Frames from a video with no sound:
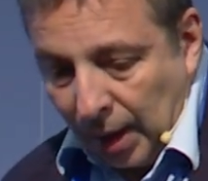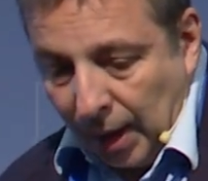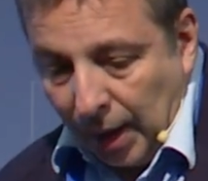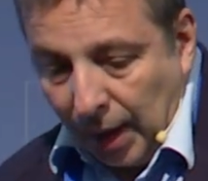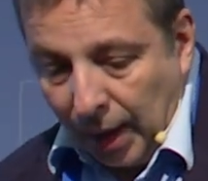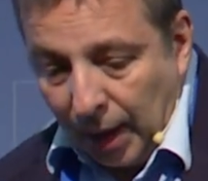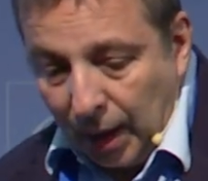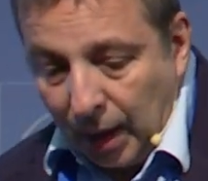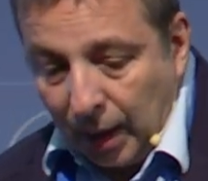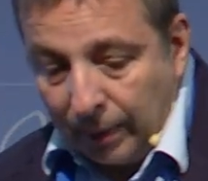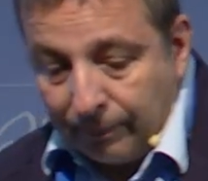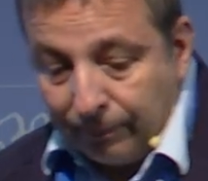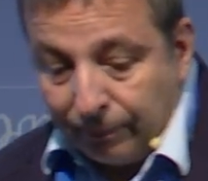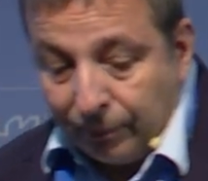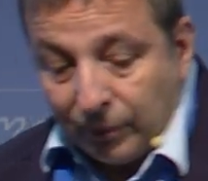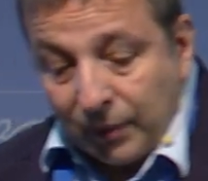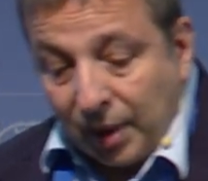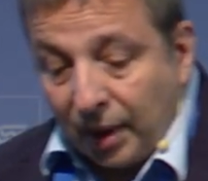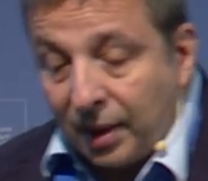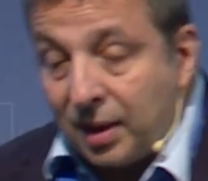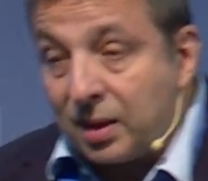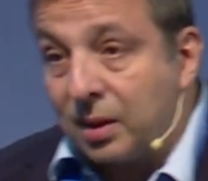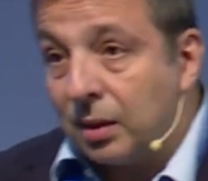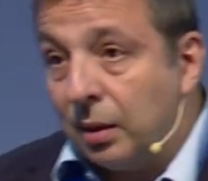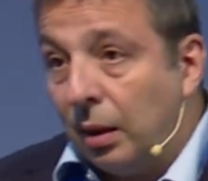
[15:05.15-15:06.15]
There
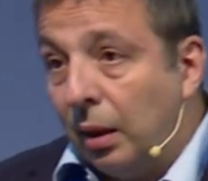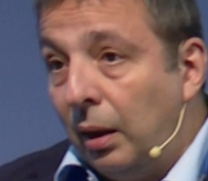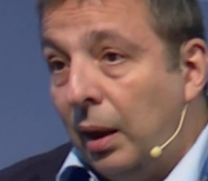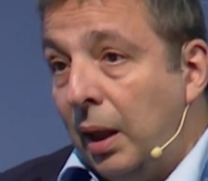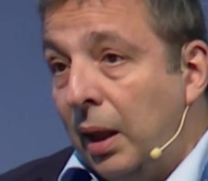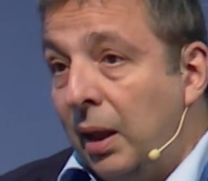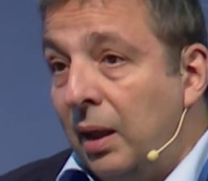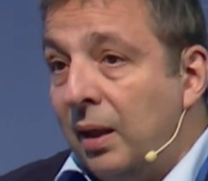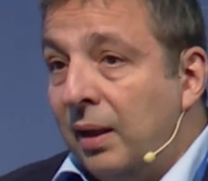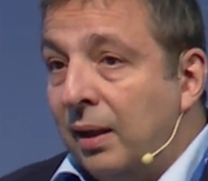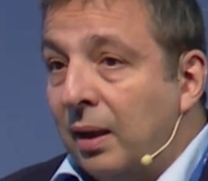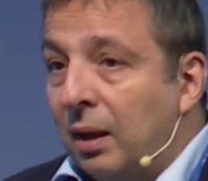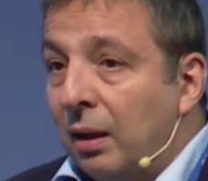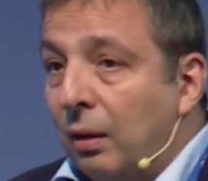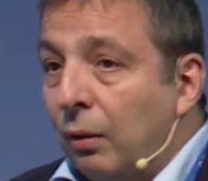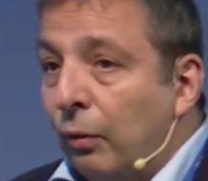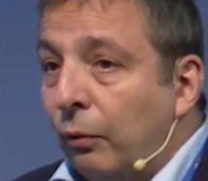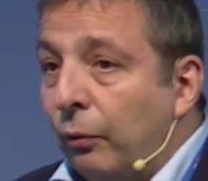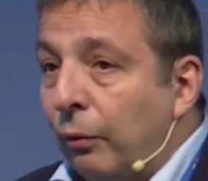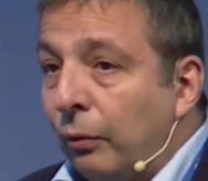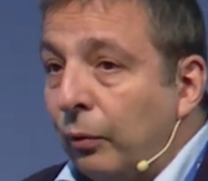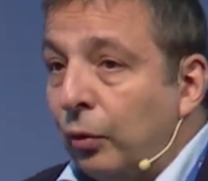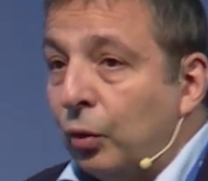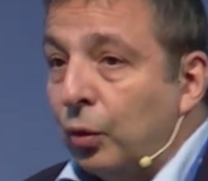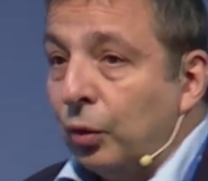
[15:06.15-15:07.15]
is the link
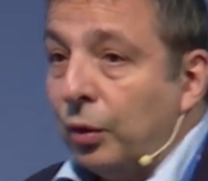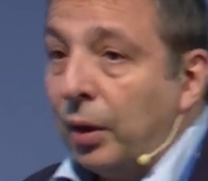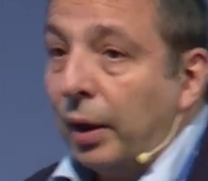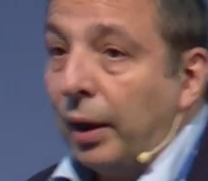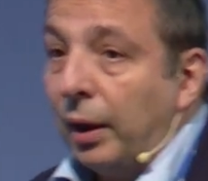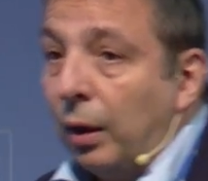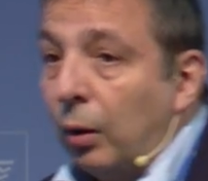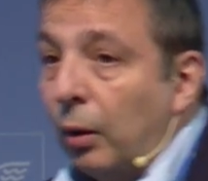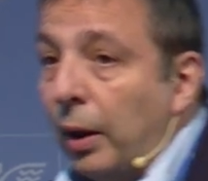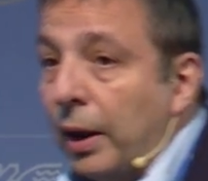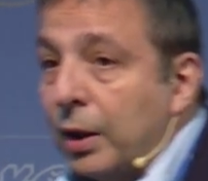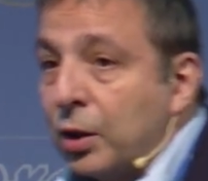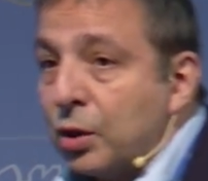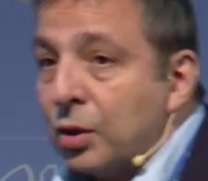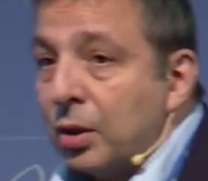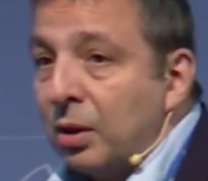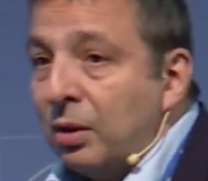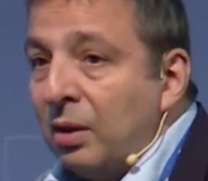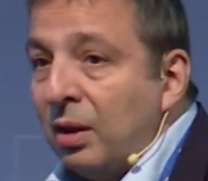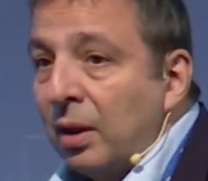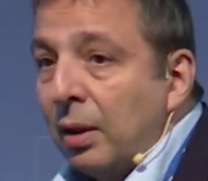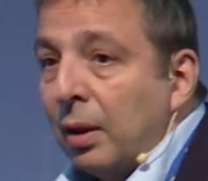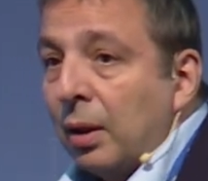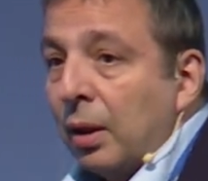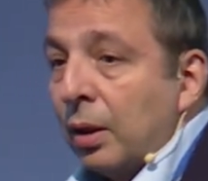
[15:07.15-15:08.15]
to the regulation.
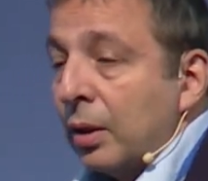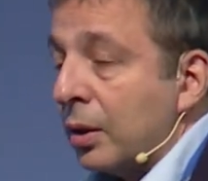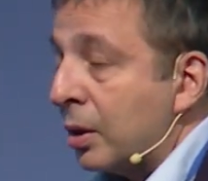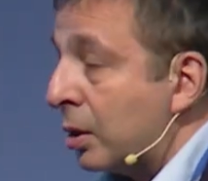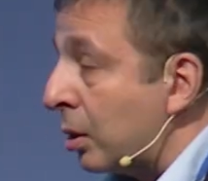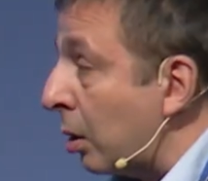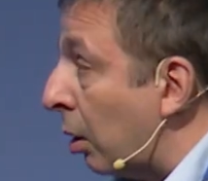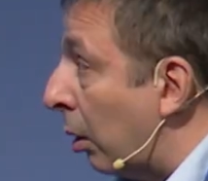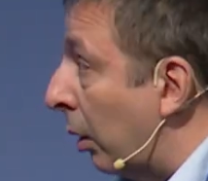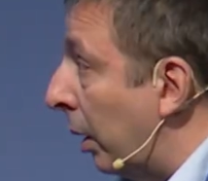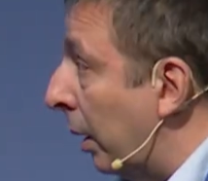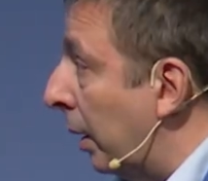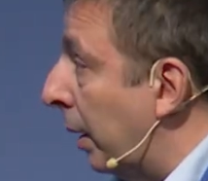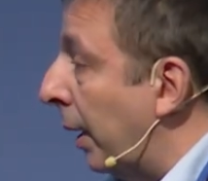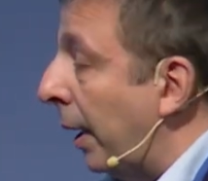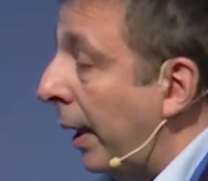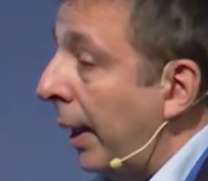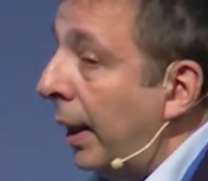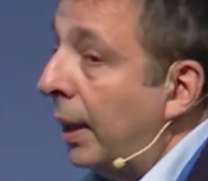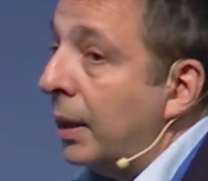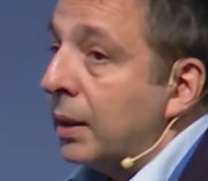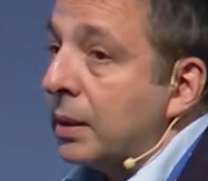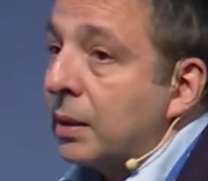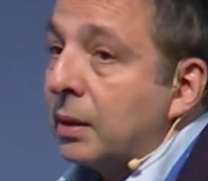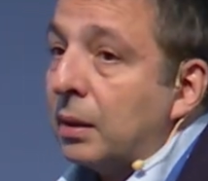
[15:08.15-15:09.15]
So in
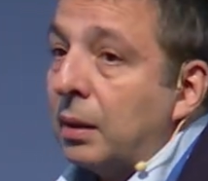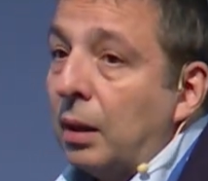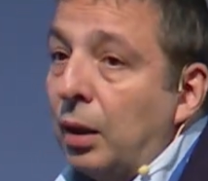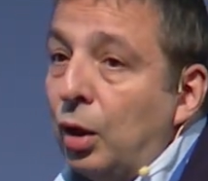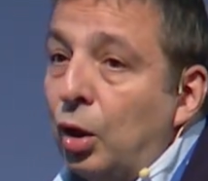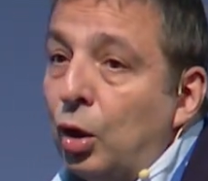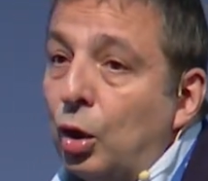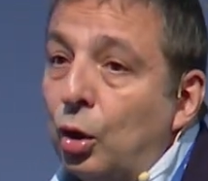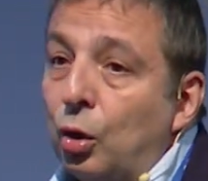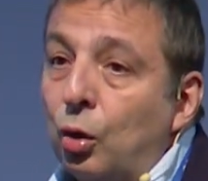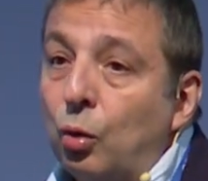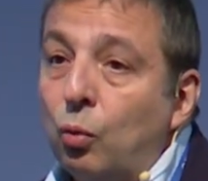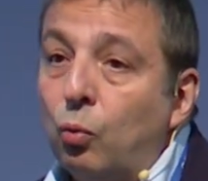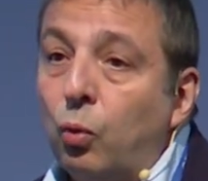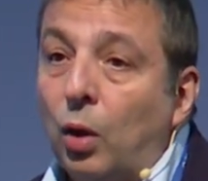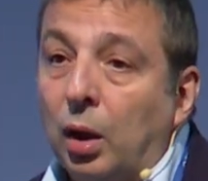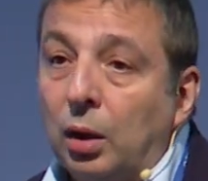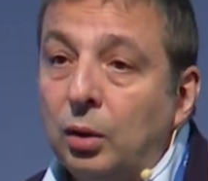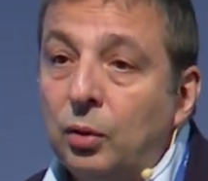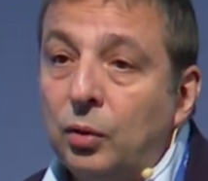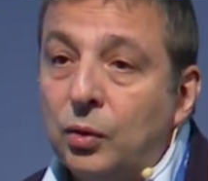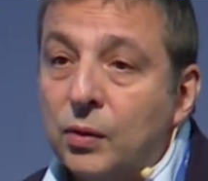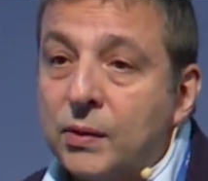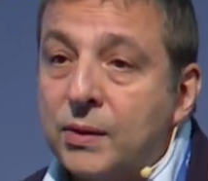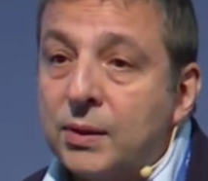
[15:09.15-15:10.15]
case you
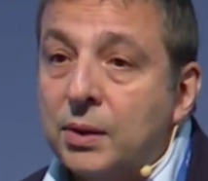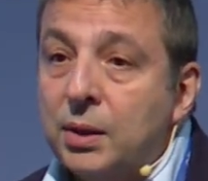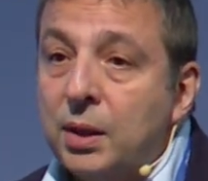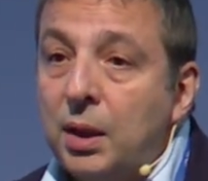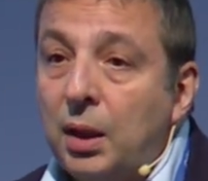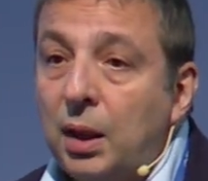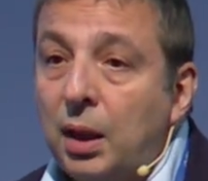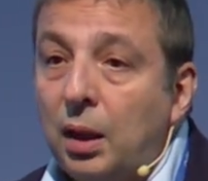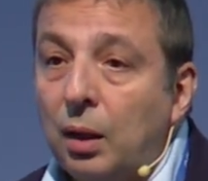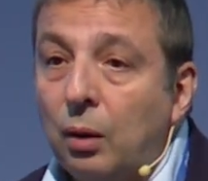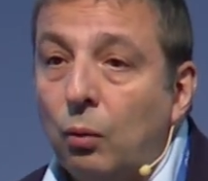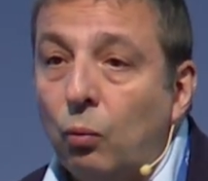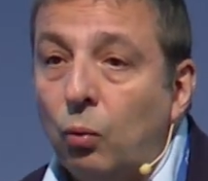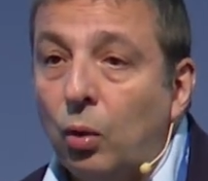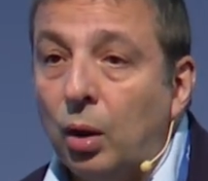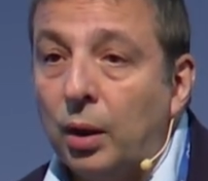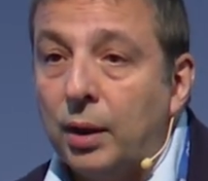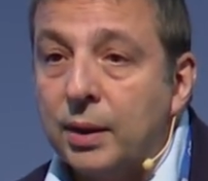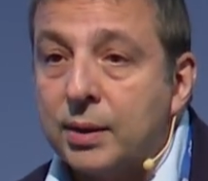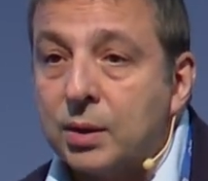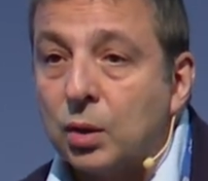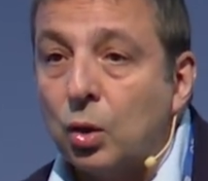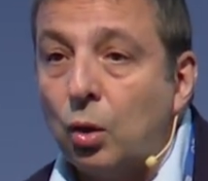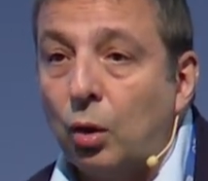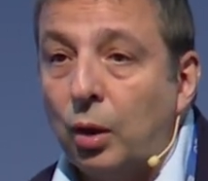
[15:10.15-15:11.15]
want to see what
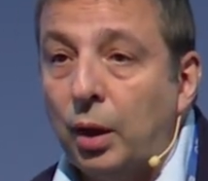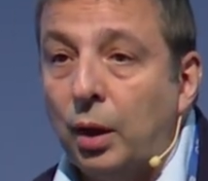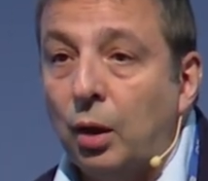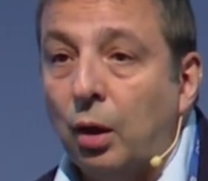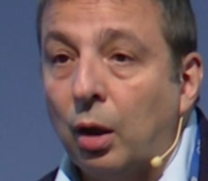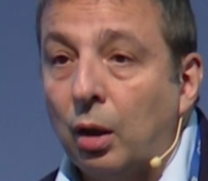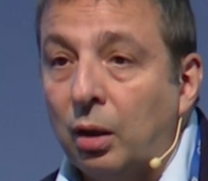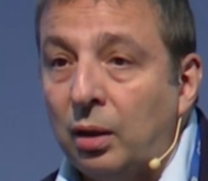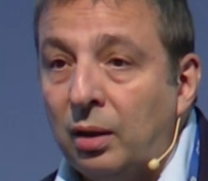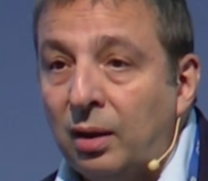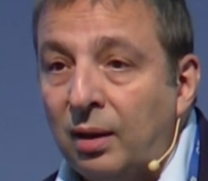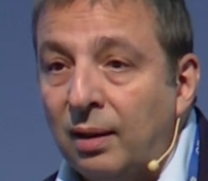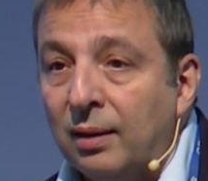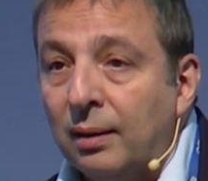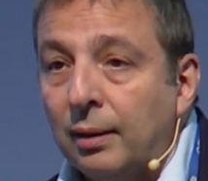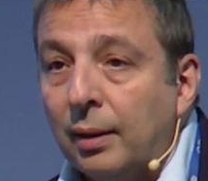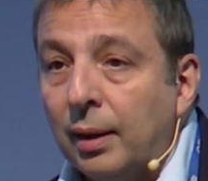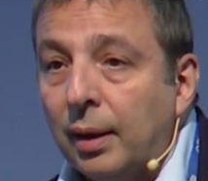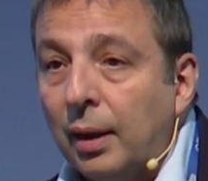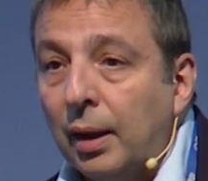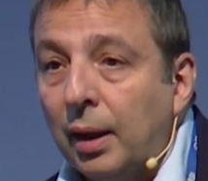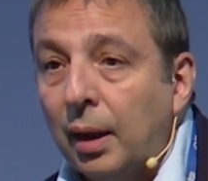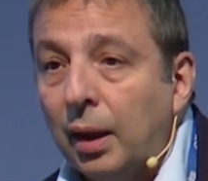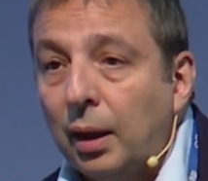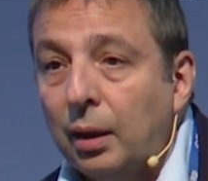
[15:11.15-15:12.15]
is going on,
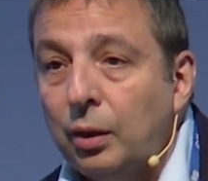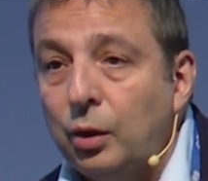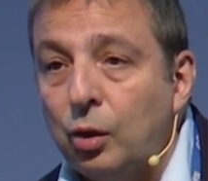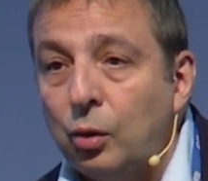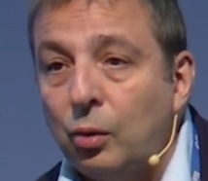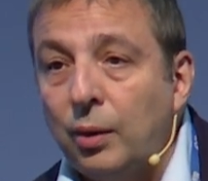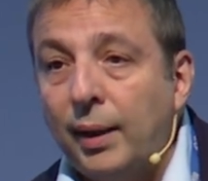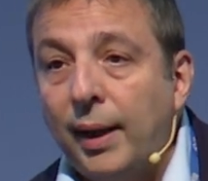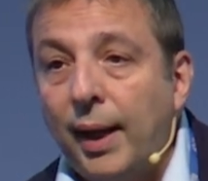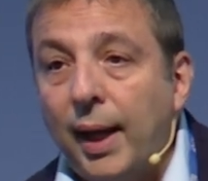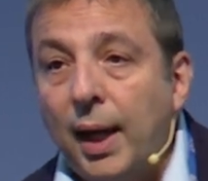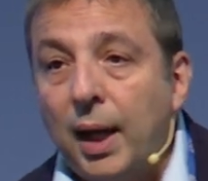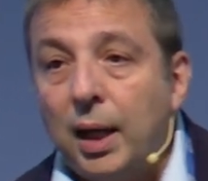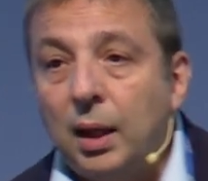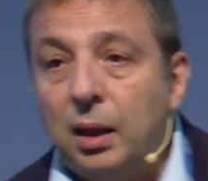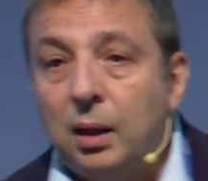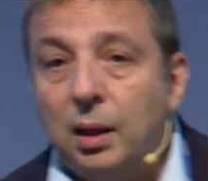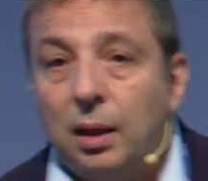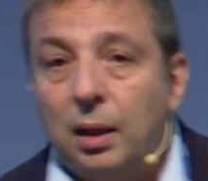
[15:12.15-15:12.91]
you can